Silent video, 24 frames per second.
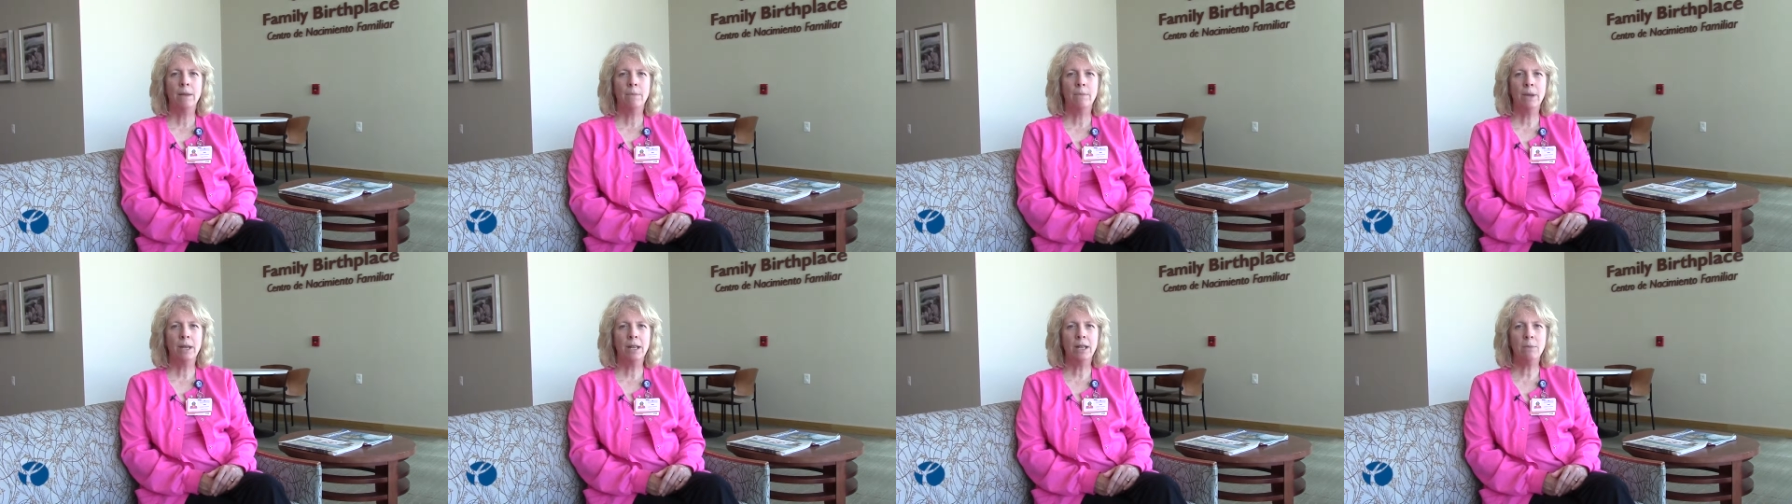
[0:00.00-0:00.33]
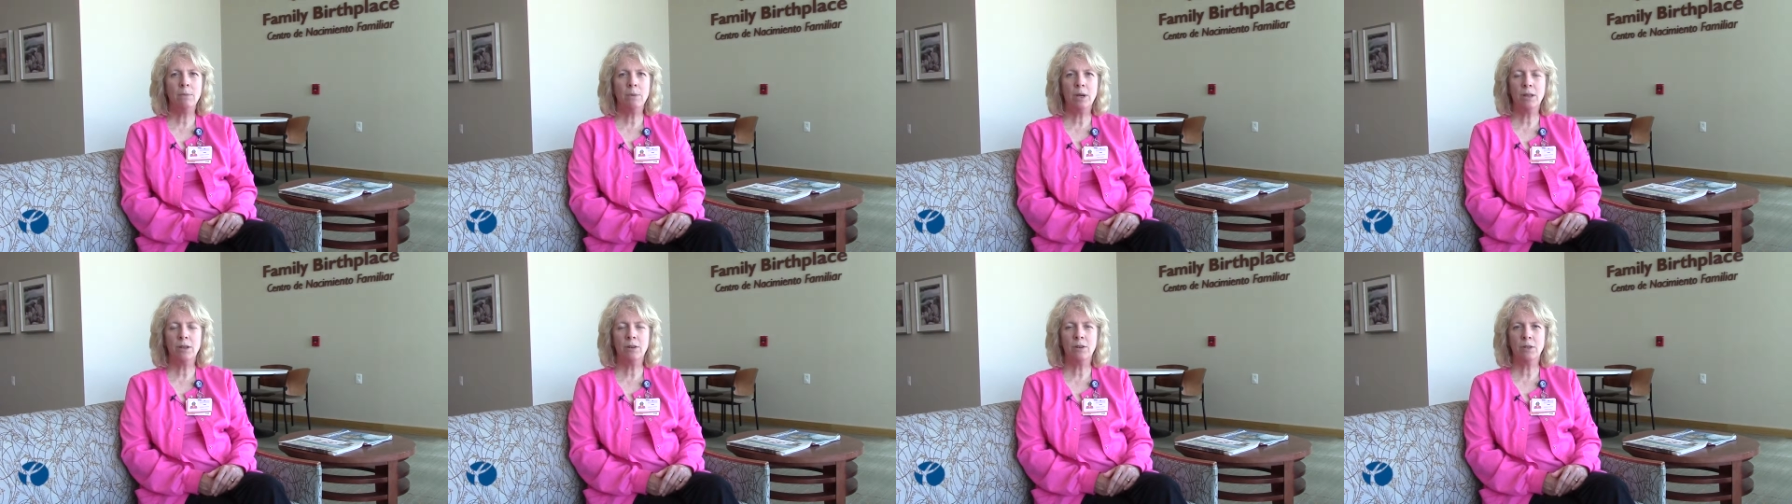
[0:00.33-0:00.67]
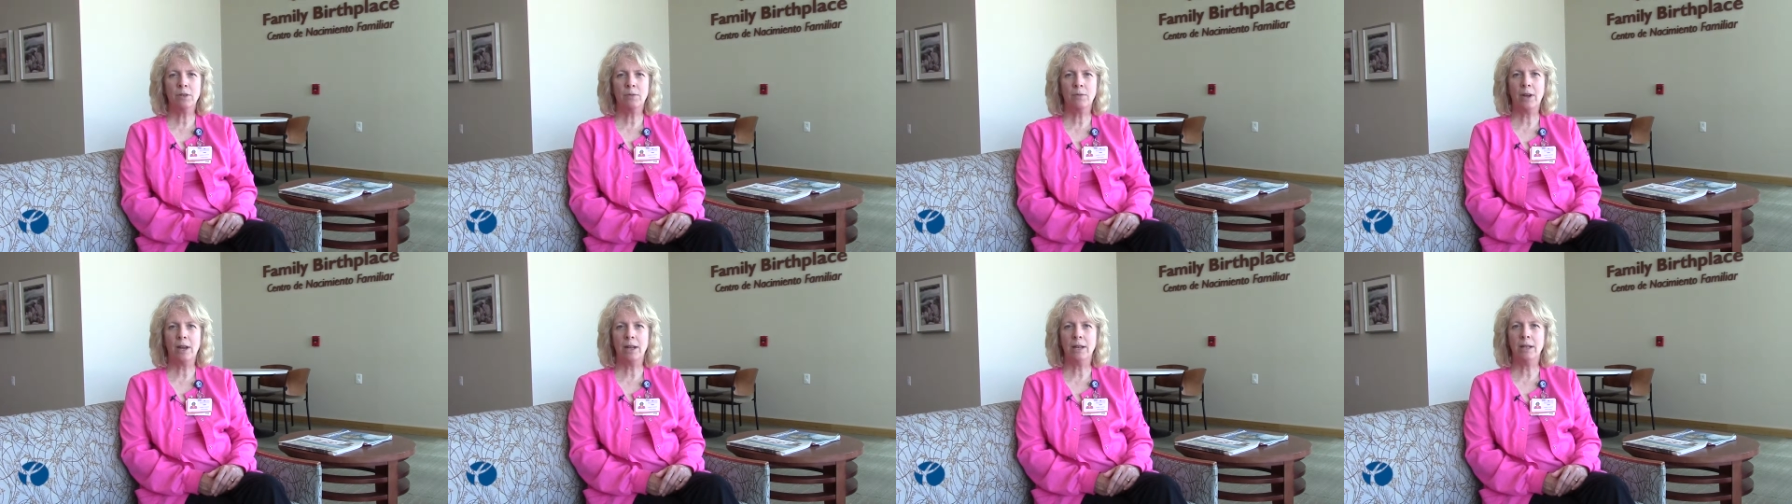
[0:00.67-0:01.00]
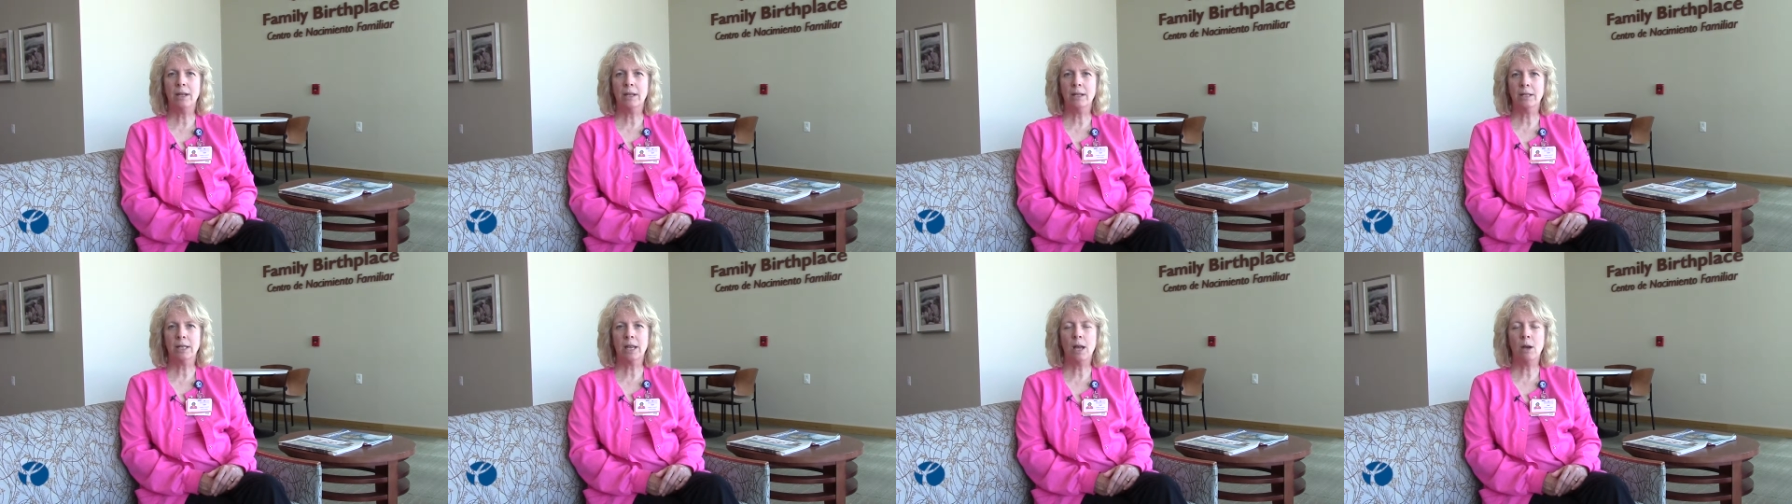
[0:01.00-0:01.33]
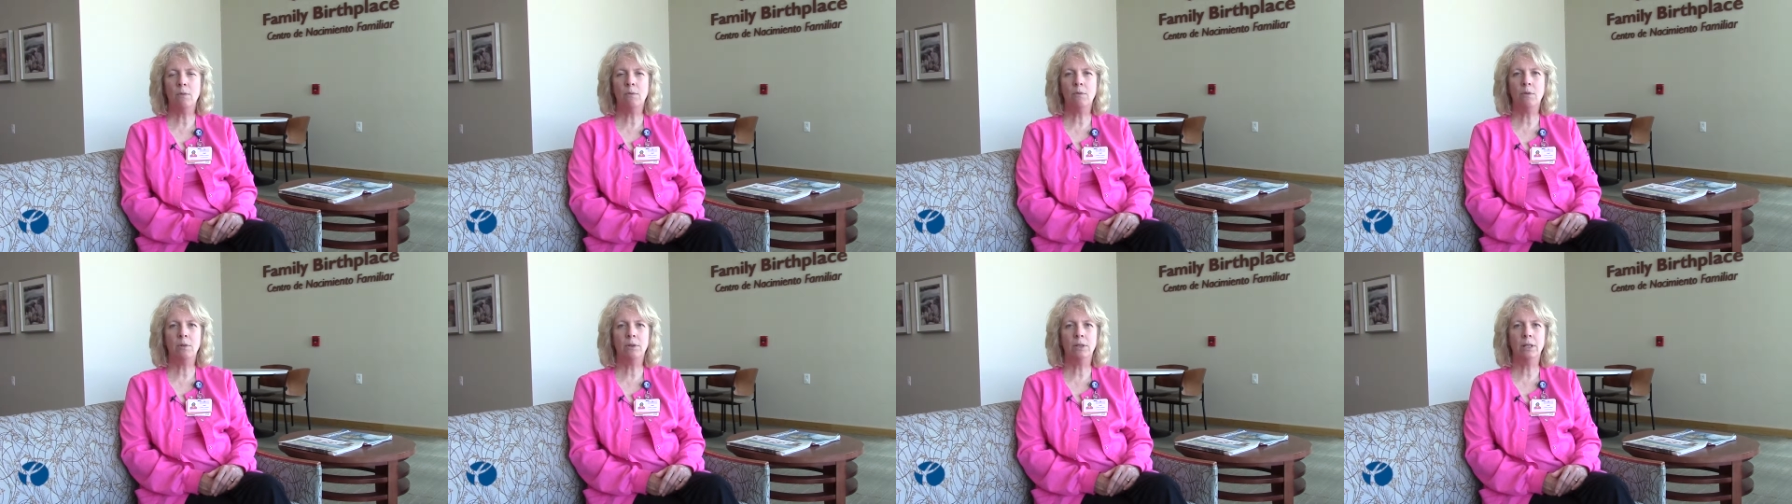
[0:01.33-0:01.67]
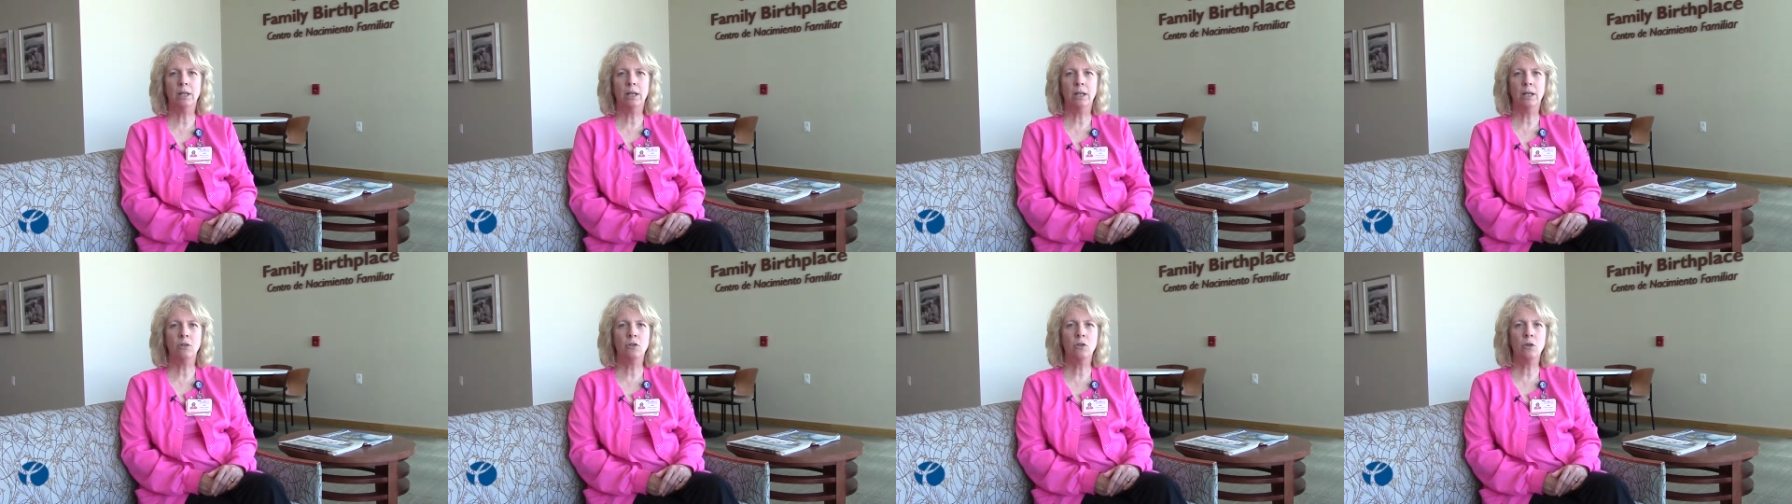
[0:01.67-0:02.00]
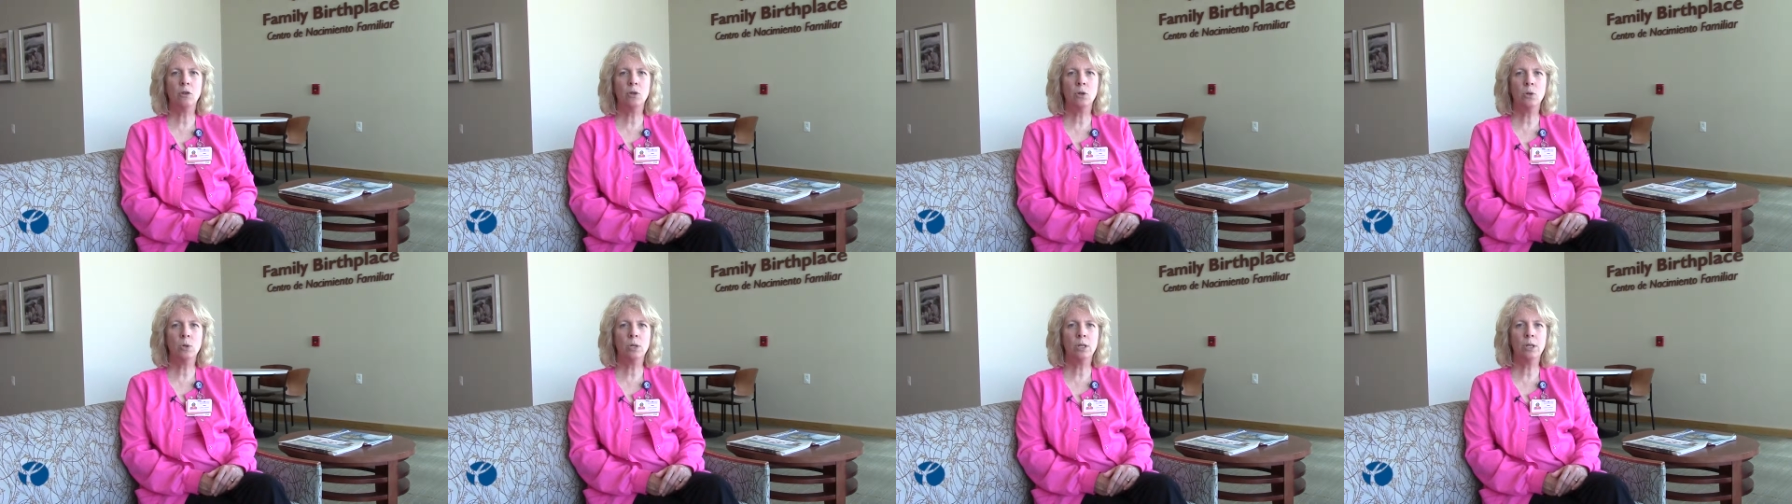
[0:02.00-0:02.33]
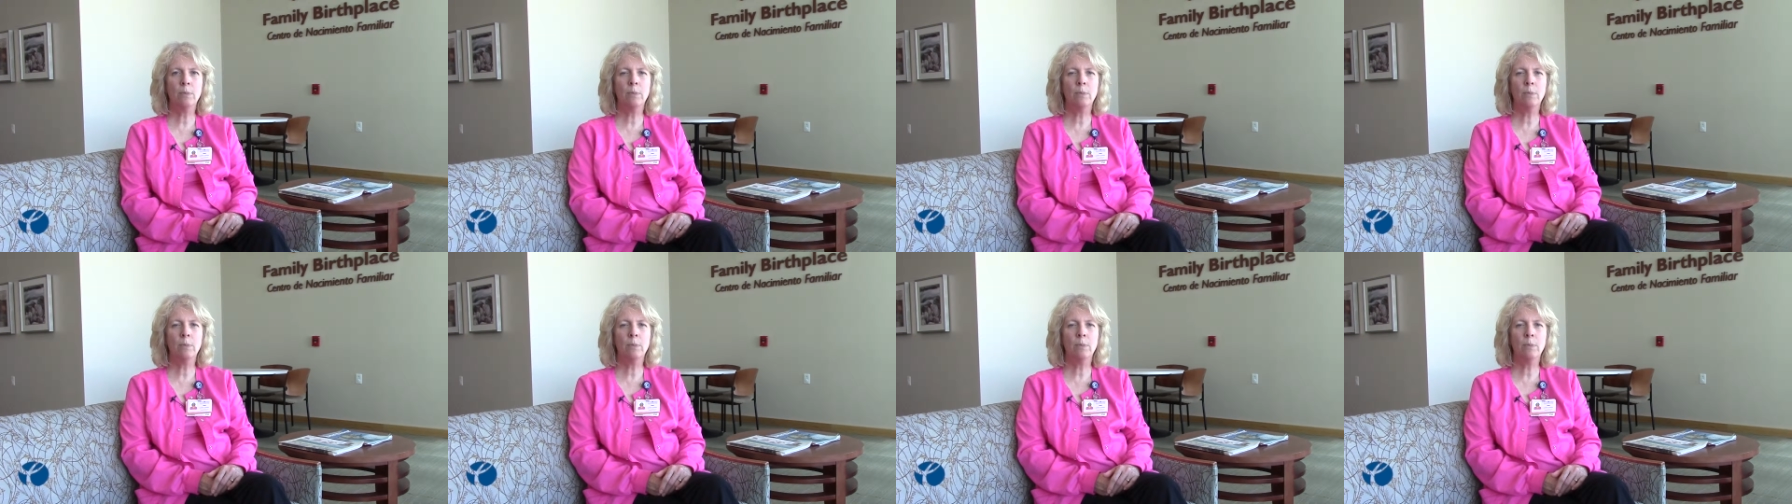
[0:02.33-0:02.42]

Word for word: Many mothers find that it's helpful to introduce